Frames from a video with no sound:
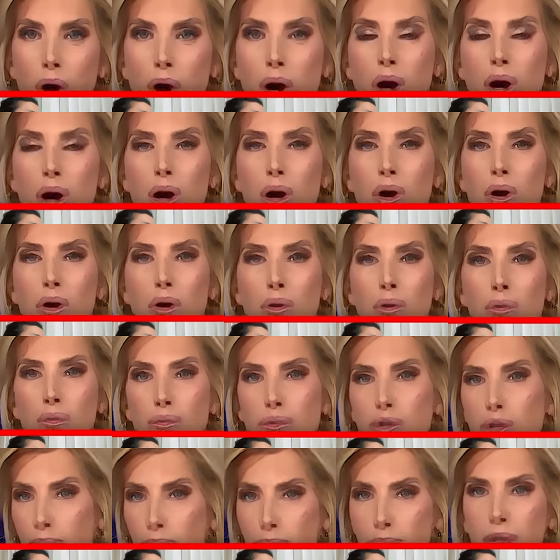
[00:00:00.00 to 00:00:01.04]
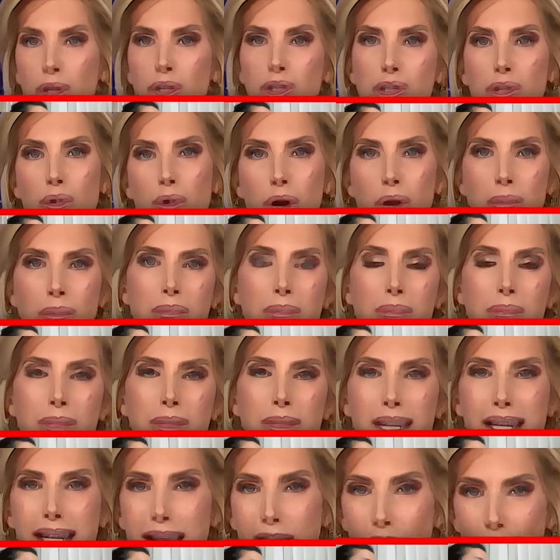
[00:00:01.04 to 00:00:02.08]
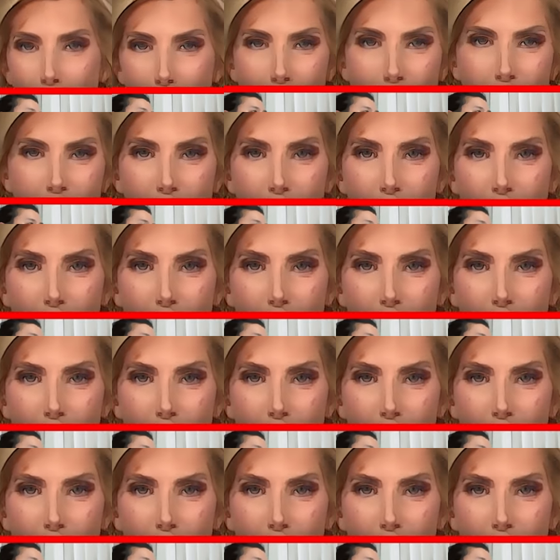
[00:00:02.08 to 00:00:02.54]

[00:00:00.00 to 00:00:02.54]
or to push more people to kill